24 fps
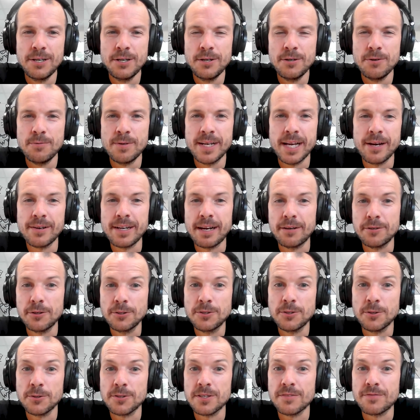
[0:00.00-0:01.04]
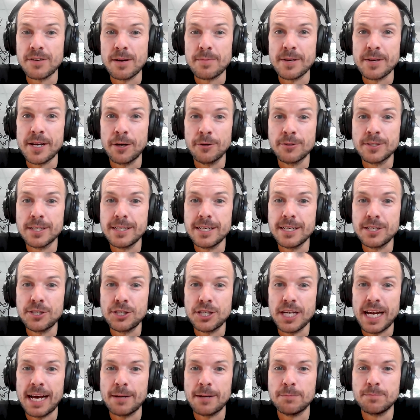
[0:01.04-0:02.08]
We go down all sorts of rabbit holes in this
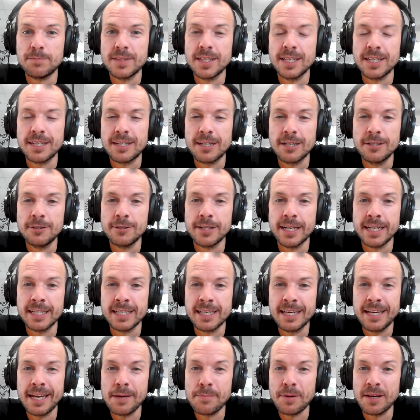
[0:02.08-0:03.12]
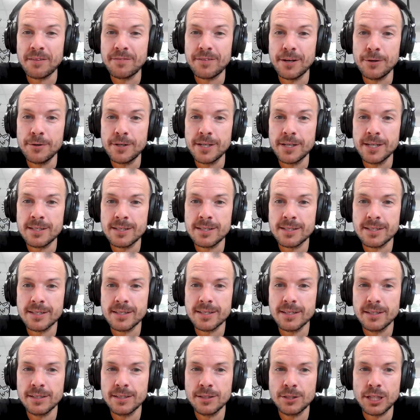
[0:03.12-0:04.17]
chat, including keeping focus,
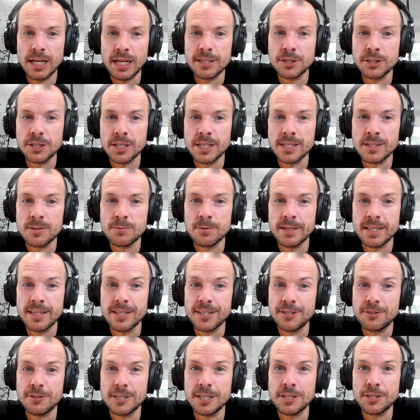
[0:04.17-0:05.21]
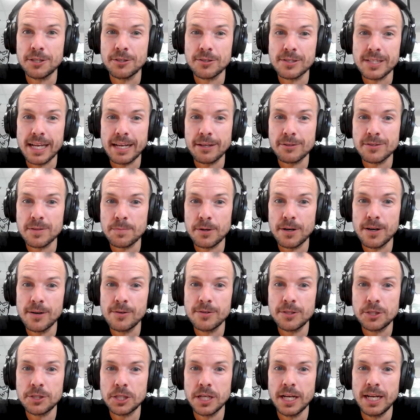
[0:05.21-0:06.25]
challenges with the traditional sales
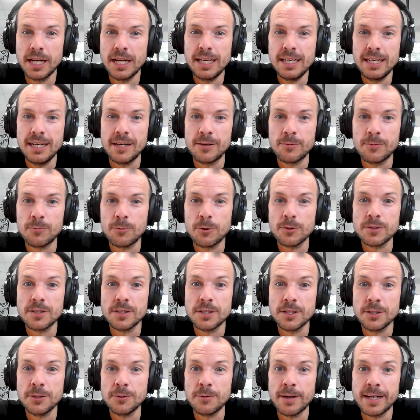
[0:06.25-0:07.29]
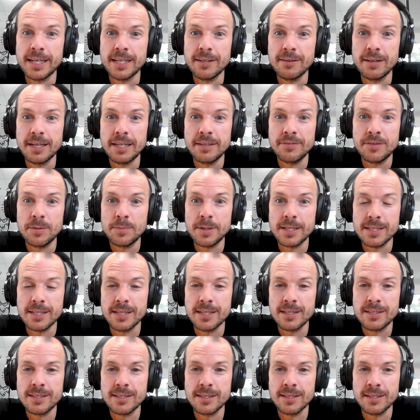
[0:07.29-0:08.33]
approach, and what to do when you leave the
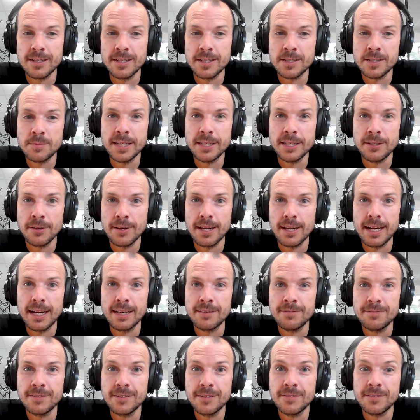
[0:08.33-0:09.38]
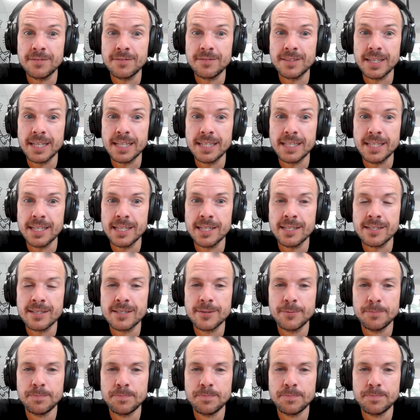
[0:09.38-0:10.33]
business that has been your life for 15 years.